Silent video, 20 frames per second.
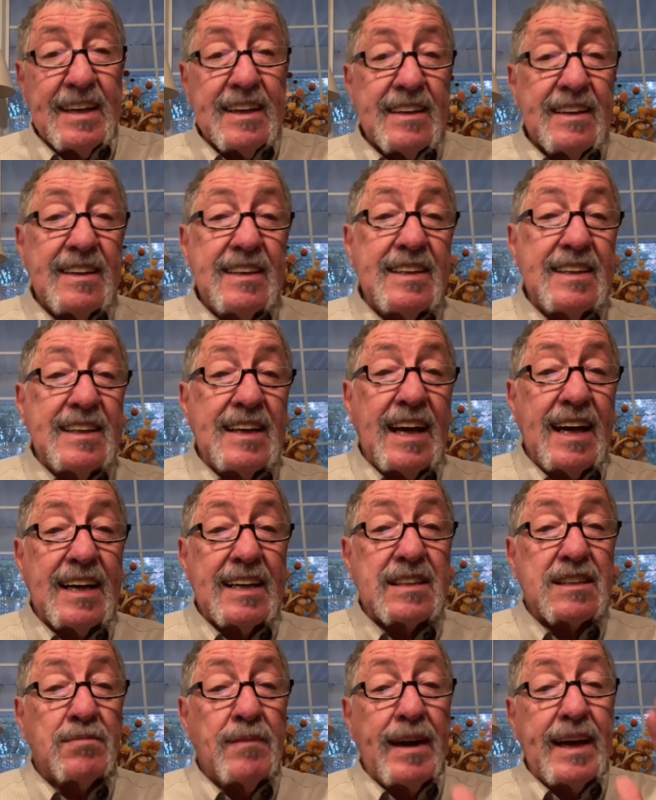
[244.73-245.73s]
He
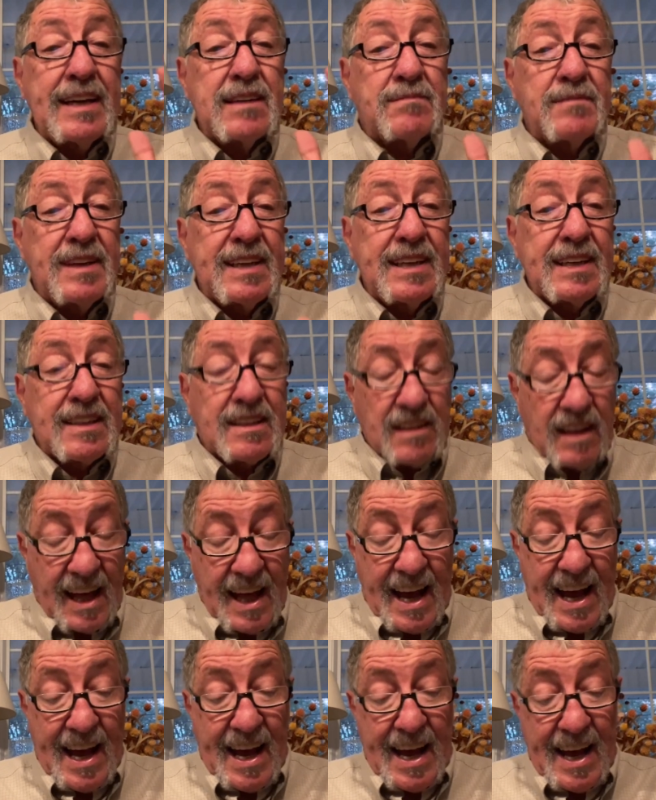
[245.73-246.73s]
has made me
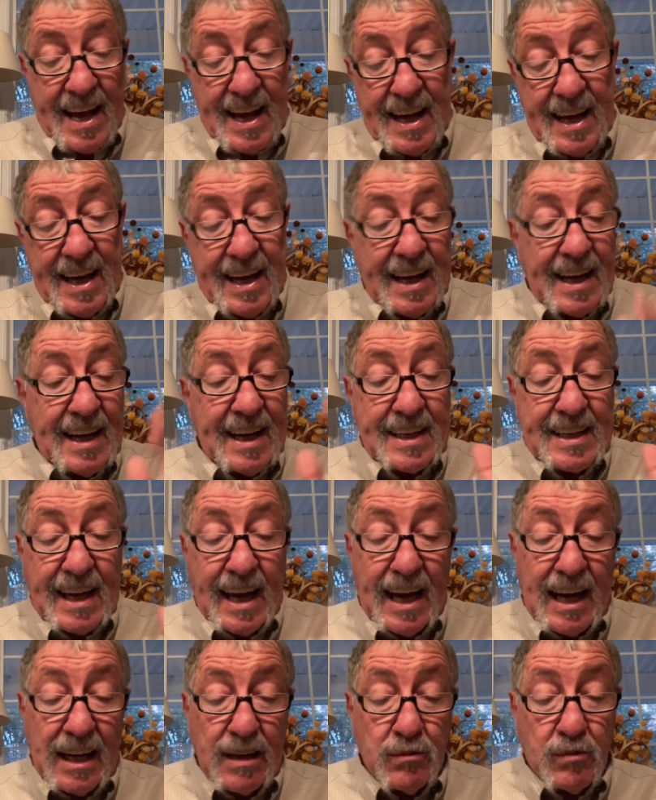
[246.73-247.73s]
glad.
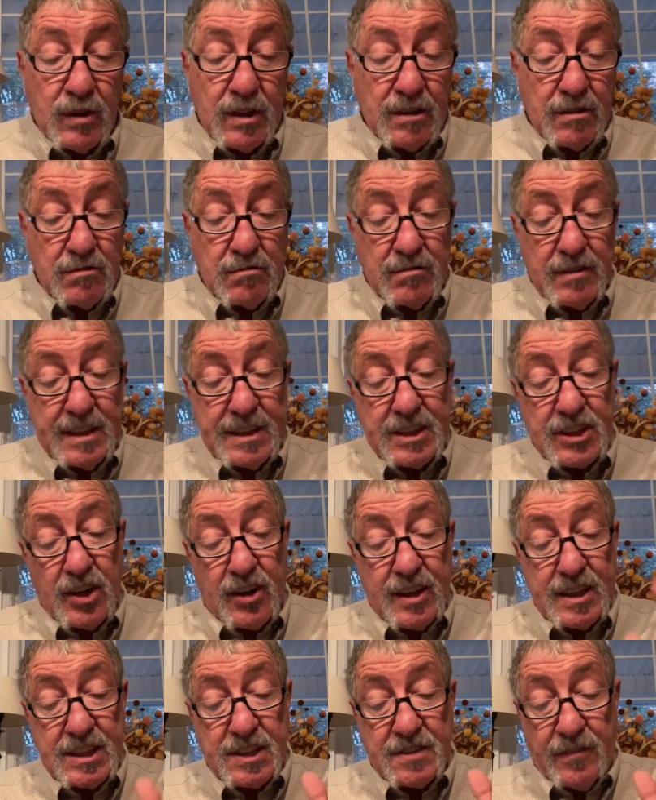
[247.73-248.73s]
I will
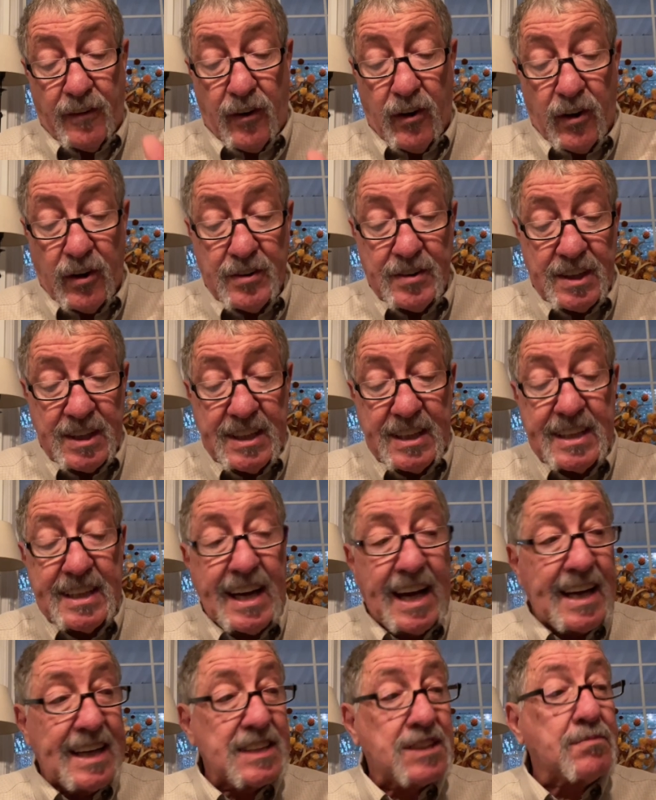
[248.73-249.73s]
rejoice, for he
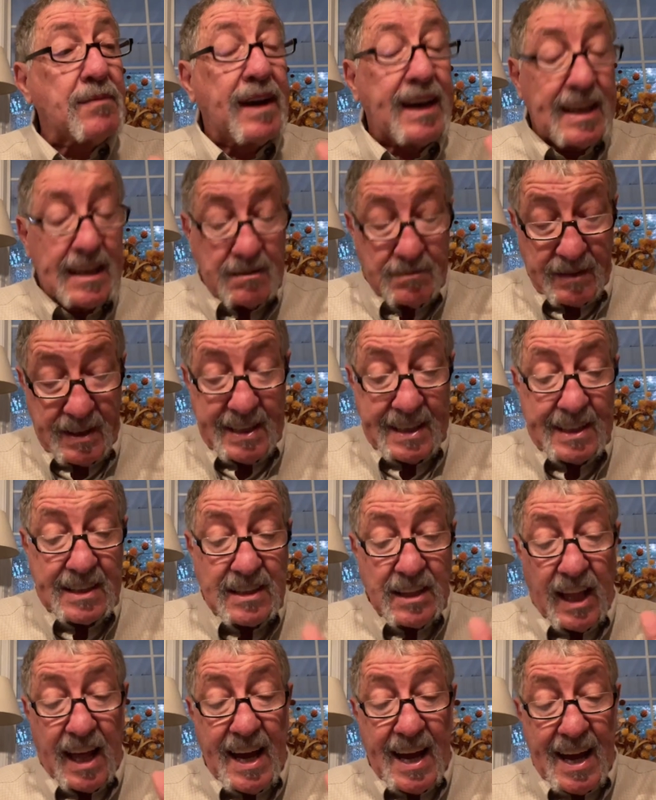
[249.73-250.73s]
has made me
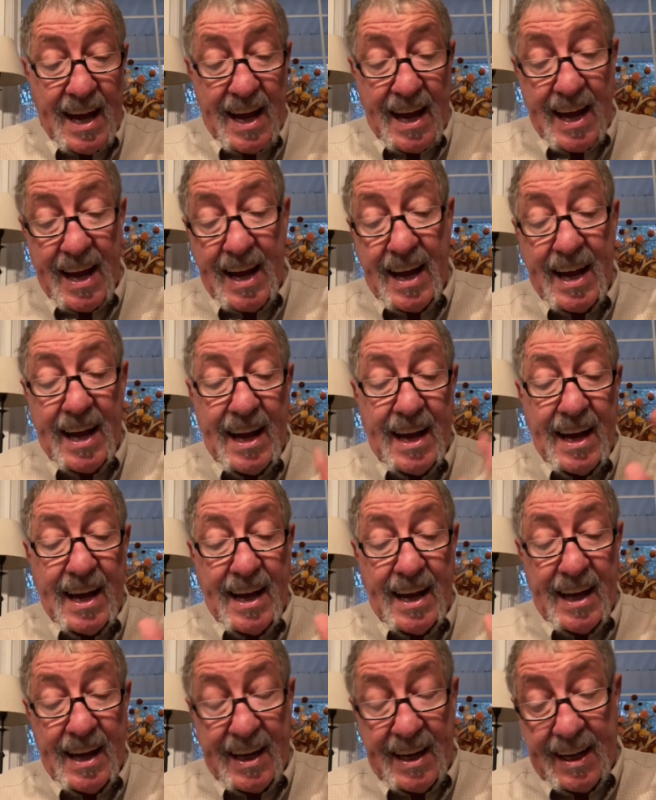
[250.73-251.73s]

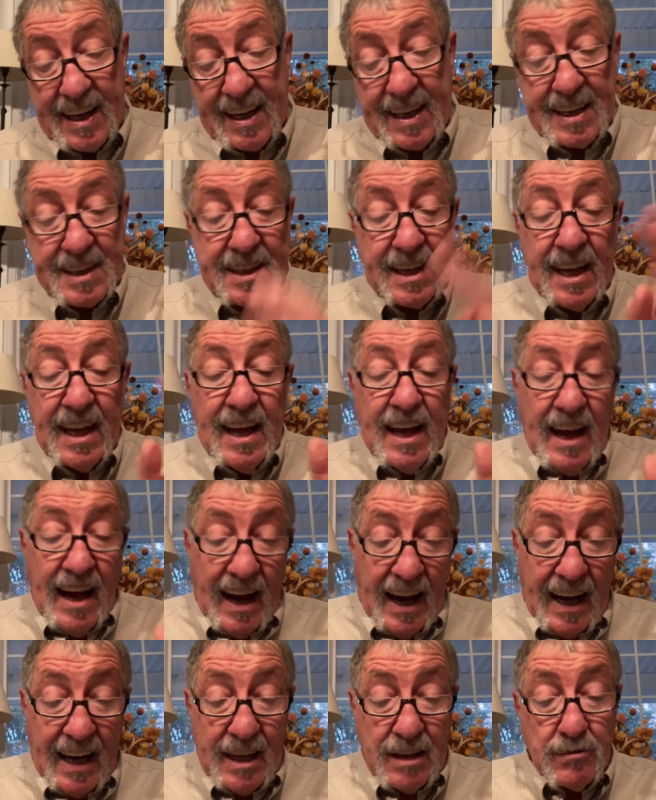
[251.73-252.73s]
glad.
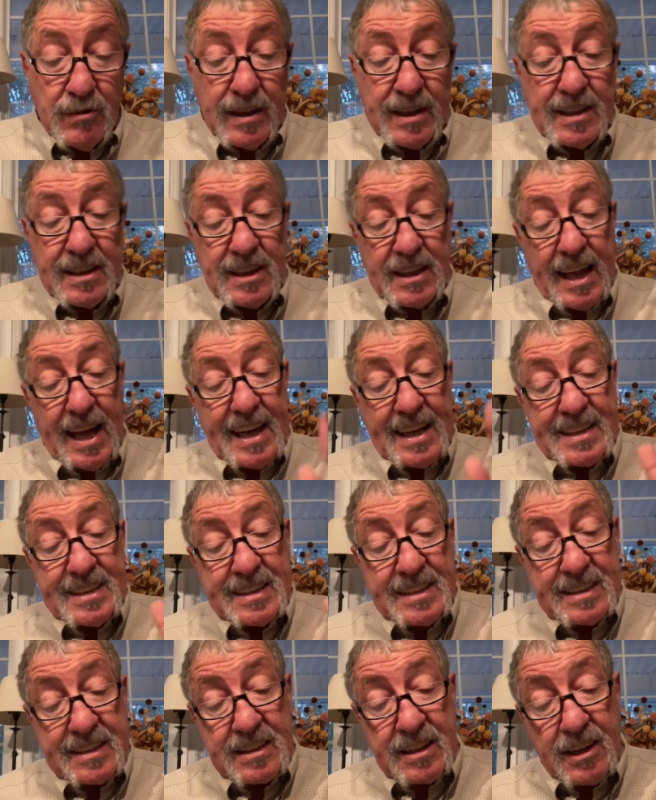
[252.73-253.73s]
I will
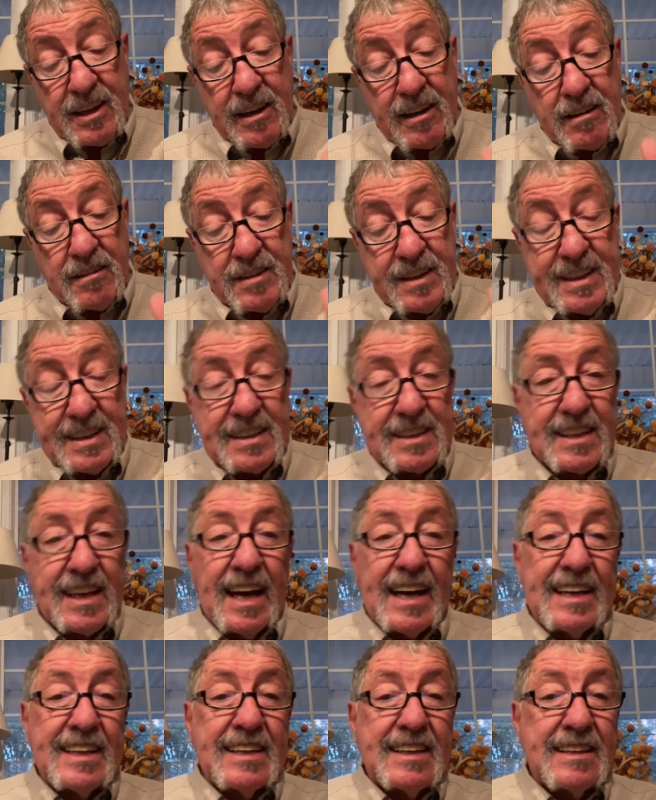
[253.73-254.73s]
enter his
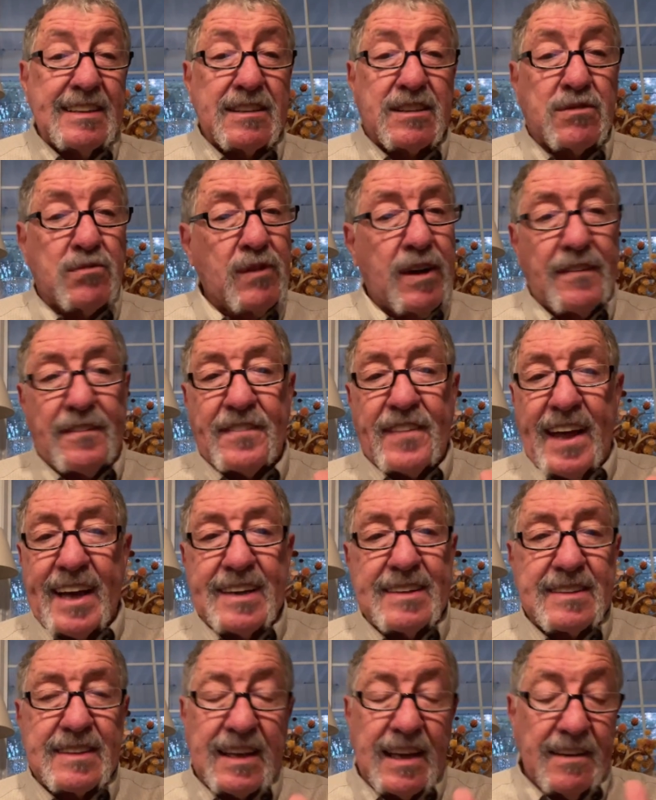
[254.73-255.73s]
gates with
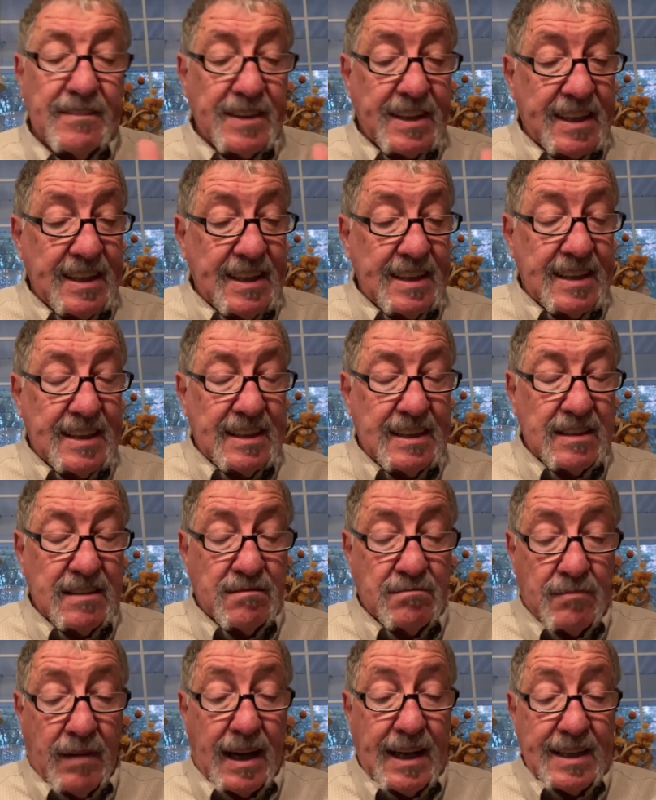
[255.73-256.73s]
thanksgiving
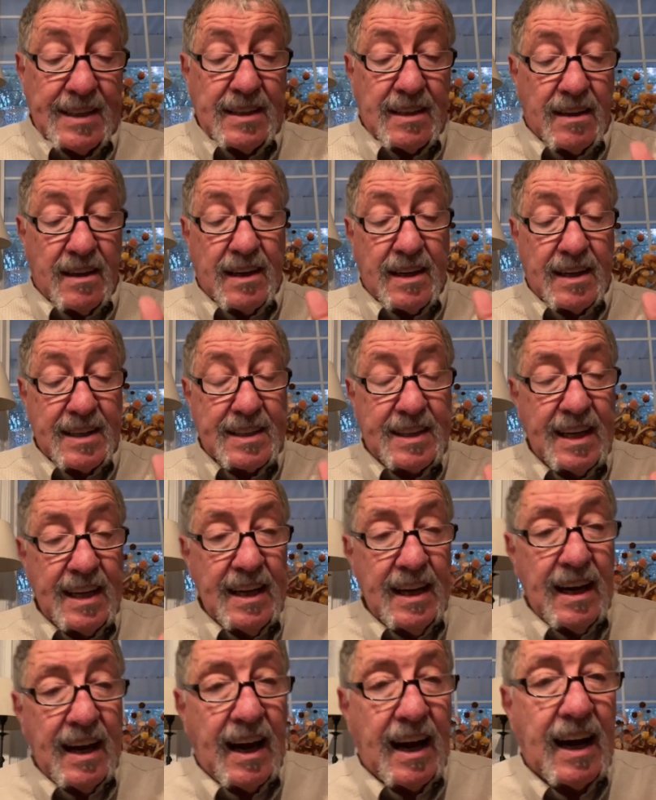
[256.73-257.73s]
in my heart.
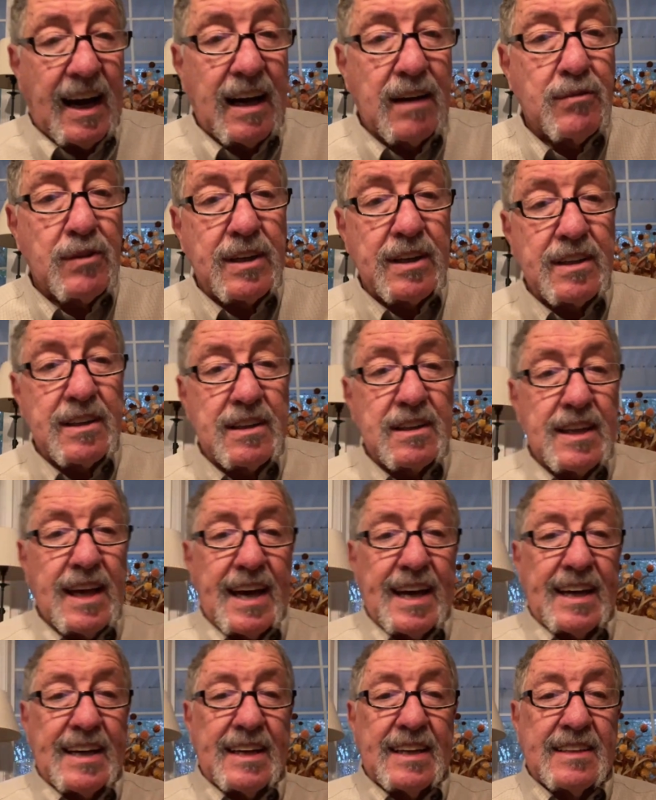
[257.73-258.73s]
I will
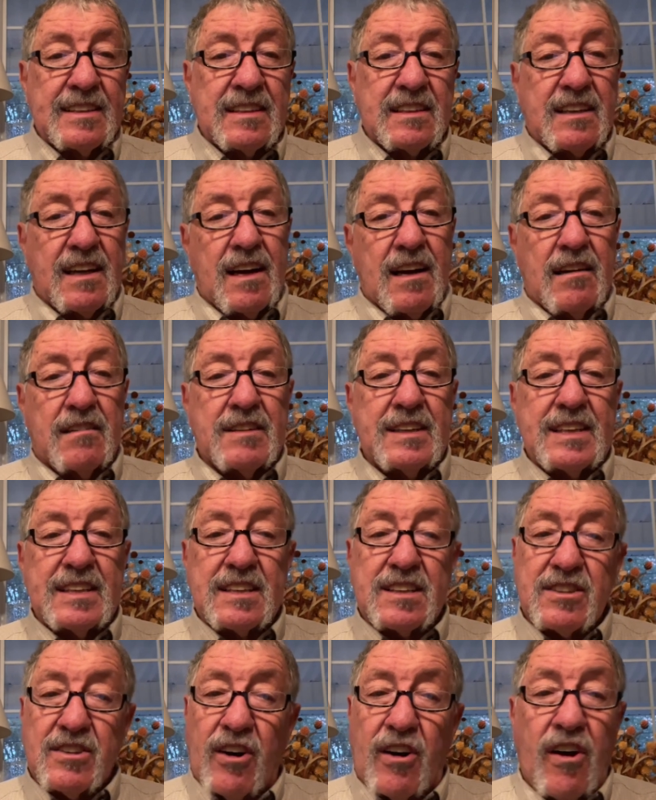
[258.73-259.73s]
enter
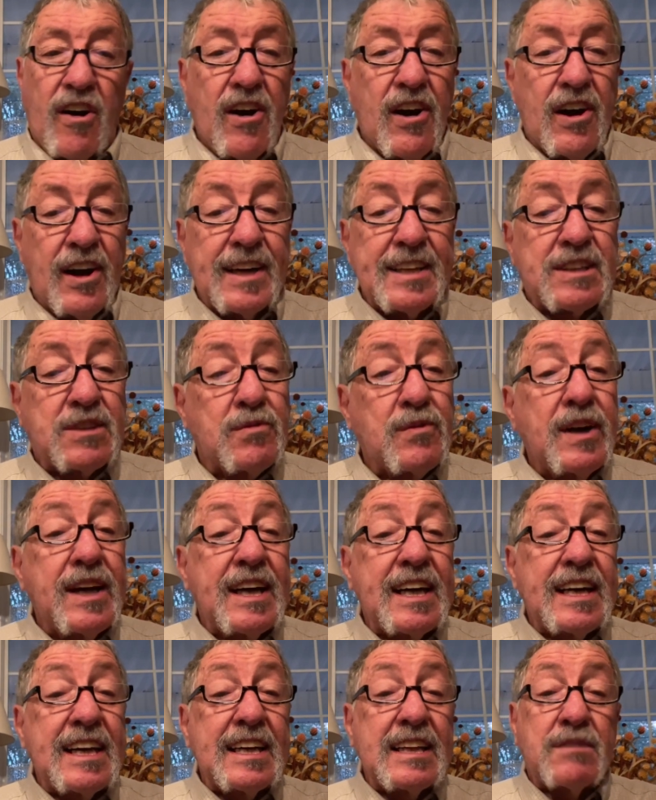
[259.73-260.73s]
his courts
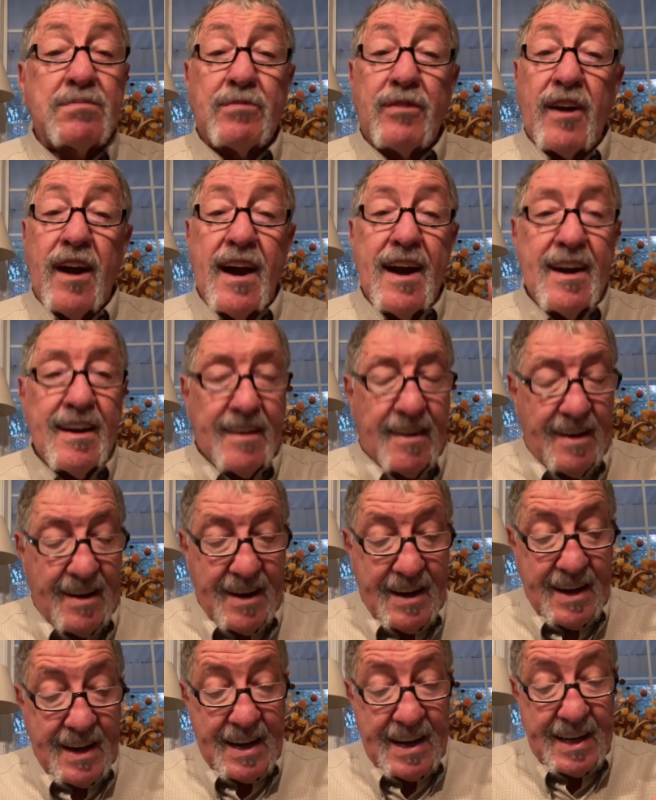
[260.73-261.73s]
with
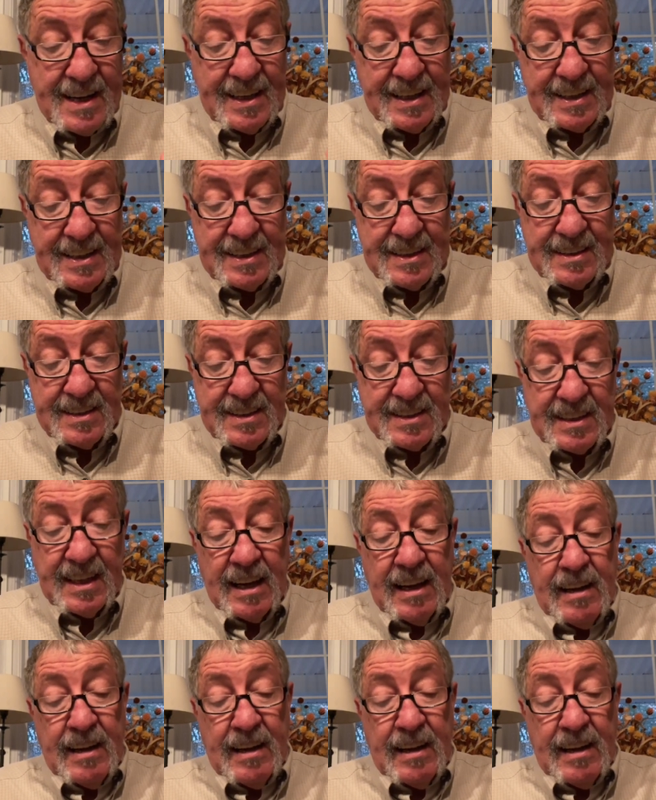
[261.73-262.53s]
praise.